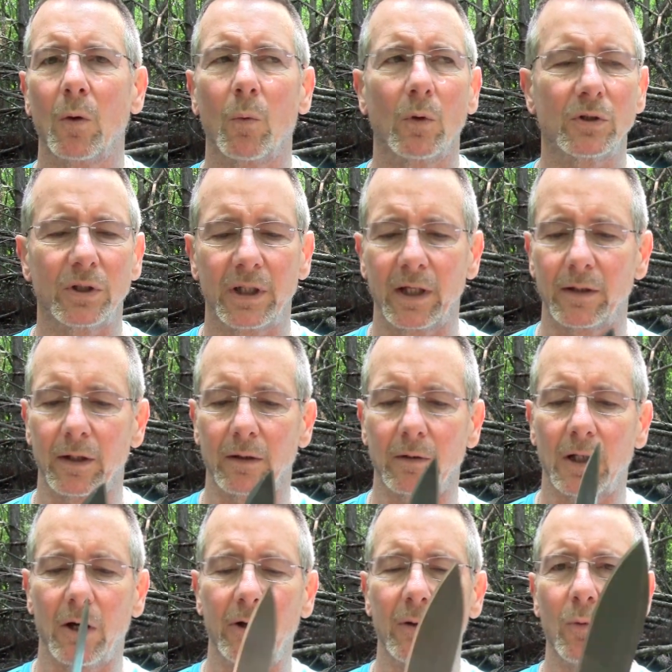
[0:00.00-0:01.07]
once you get the
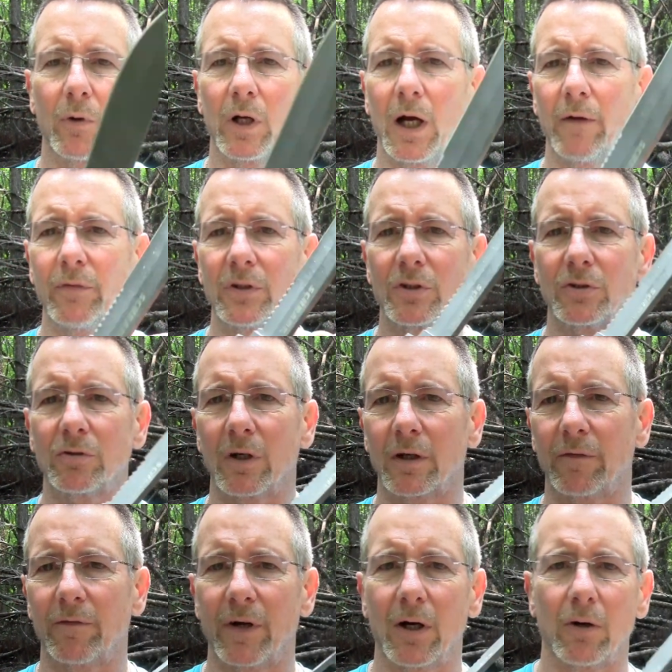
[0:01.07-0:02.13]
coating worn off, it struck
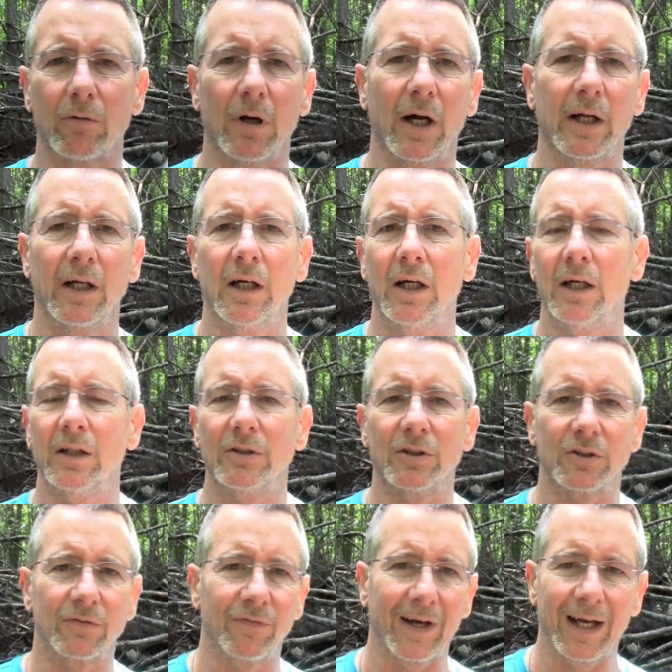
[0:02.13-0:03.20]
a ferro rod
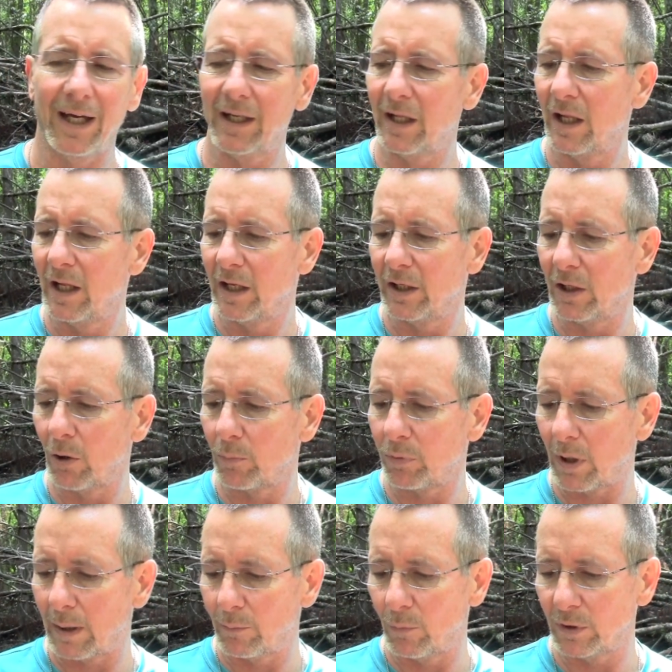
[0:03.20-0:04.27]
just fine, no
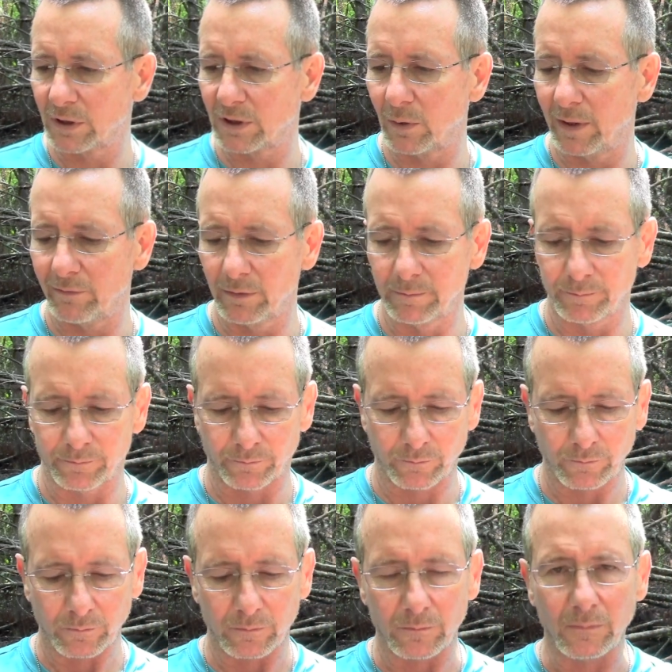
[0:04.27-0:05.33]
problem whatsoever.
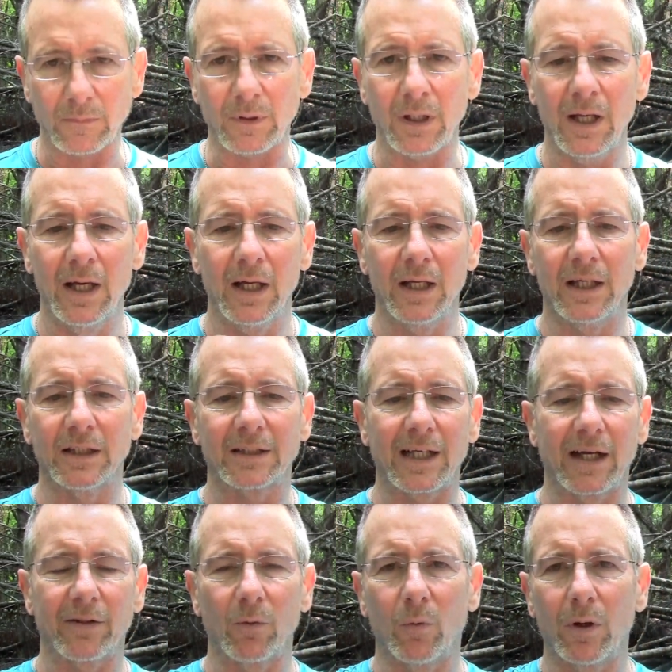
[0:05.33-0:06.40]
It's
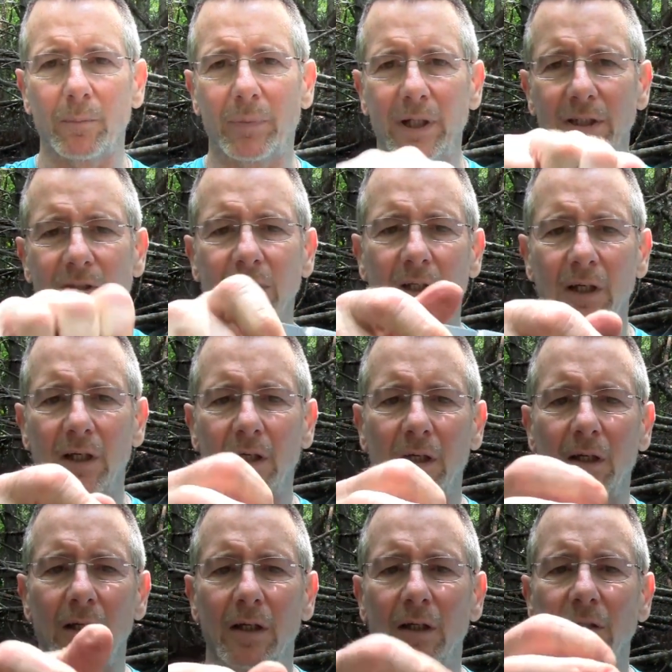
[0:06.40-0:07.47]
got the one-piece
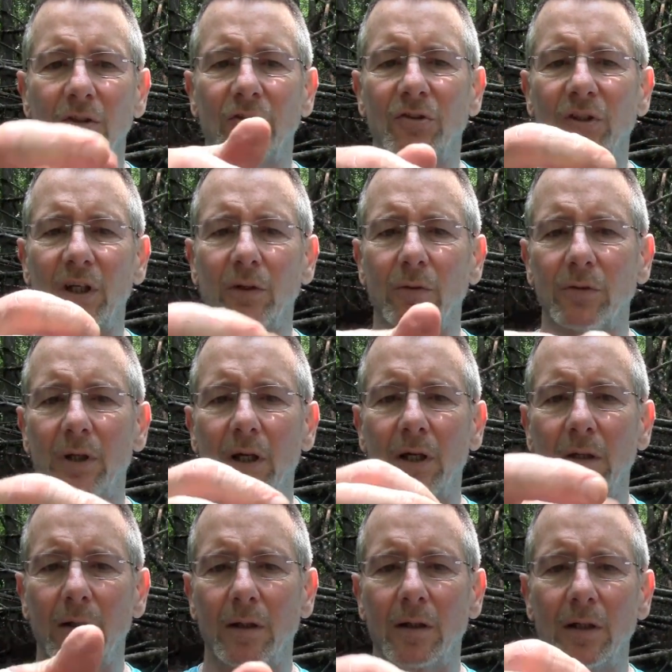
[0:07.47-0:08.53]
sealed
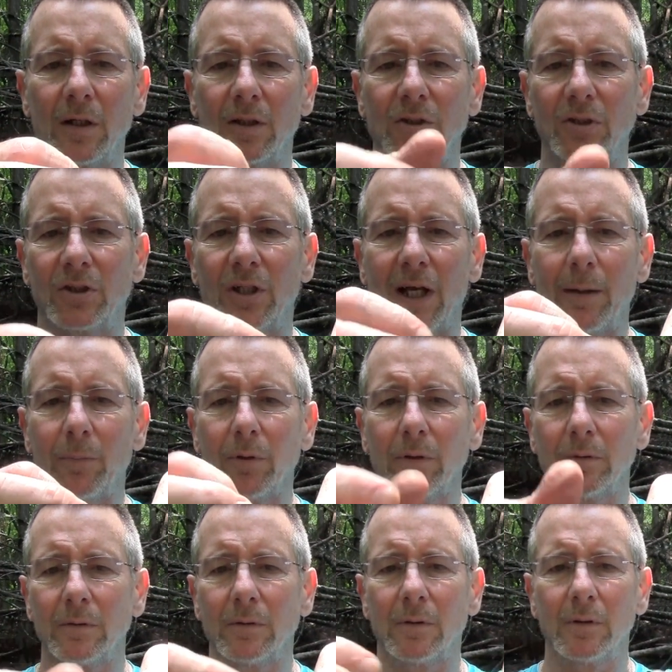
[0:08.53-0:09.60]

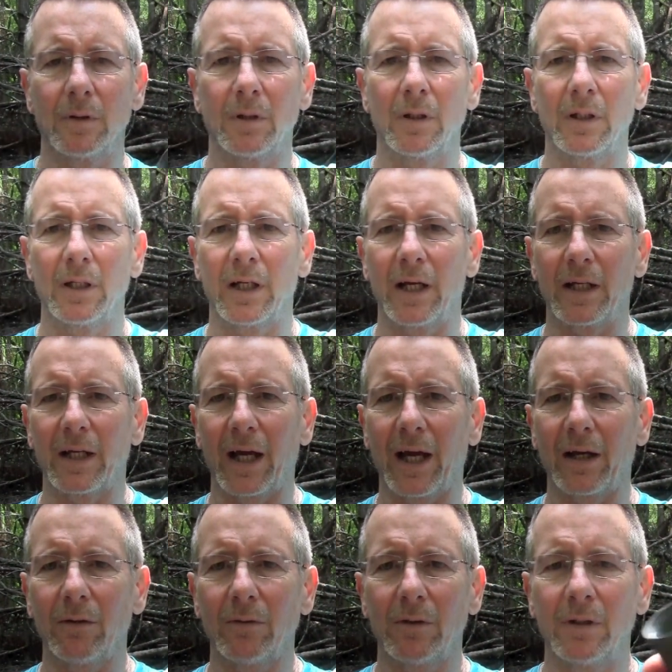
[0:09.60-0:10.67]
chamber in the
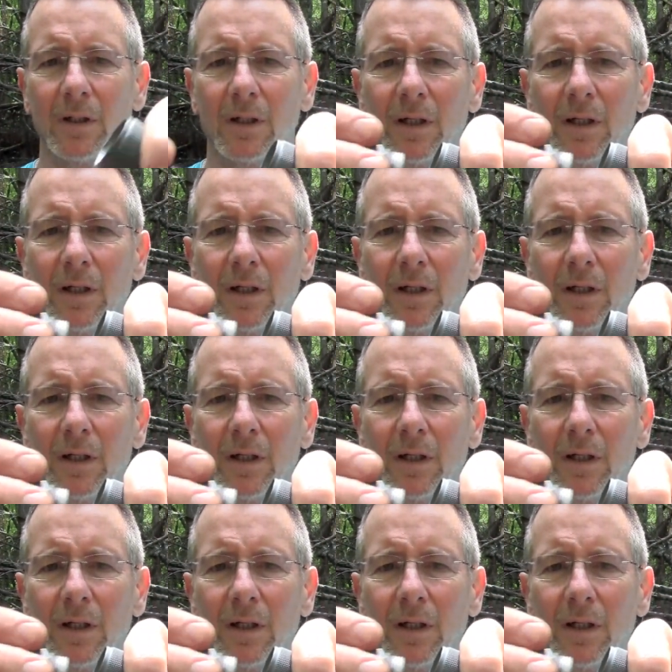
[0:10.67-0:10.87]
handle,